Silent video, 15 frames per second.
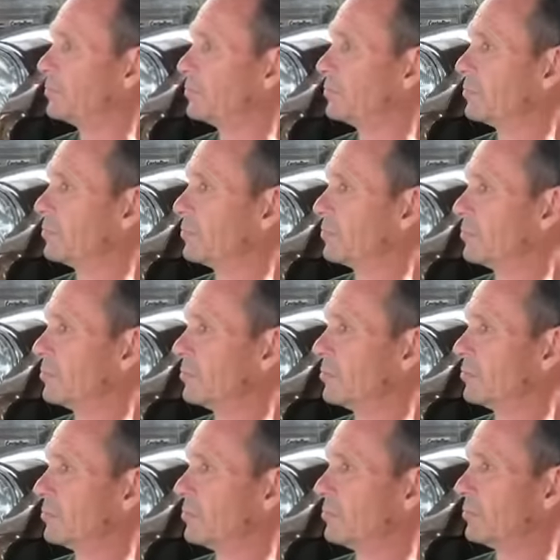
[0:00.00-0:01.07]

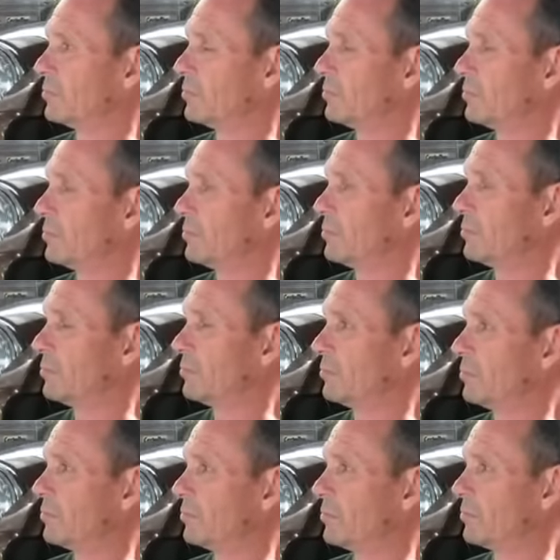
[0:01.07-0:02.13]

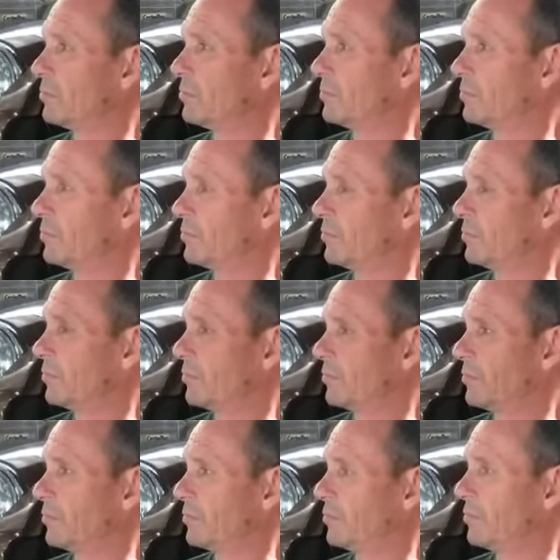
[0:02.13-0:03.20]

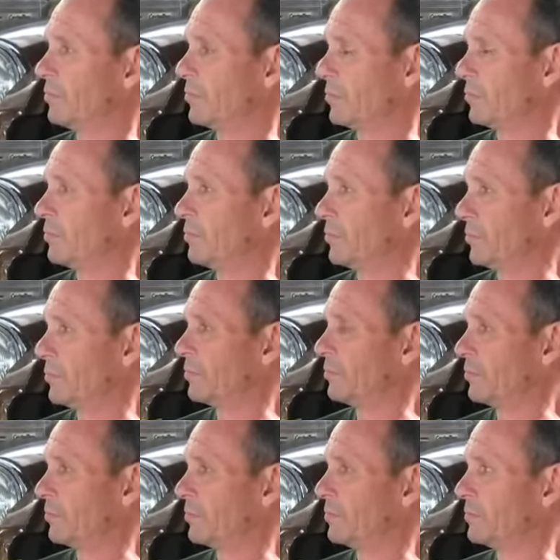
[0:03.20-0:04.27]

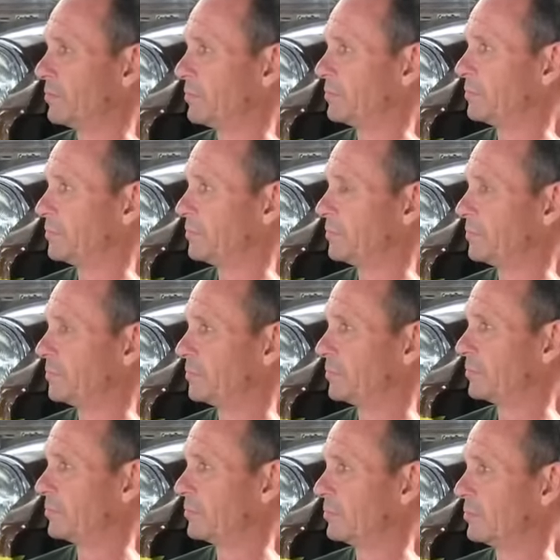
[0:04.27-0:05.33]

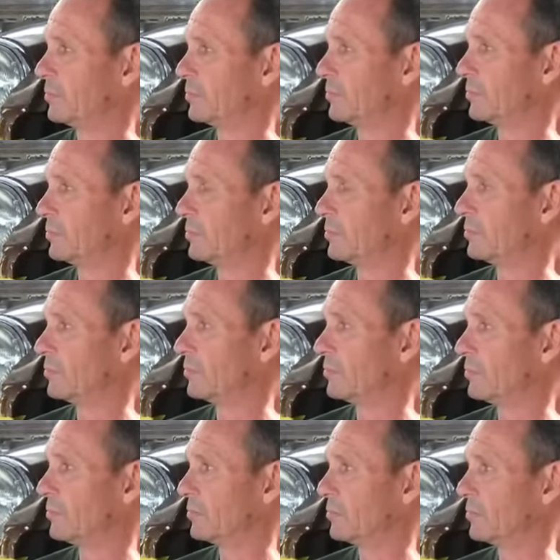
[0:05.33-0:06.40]

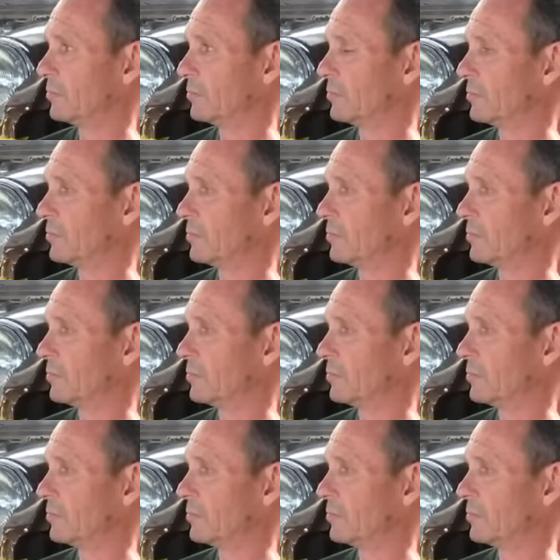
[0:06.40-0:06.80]
This person isn't speaking.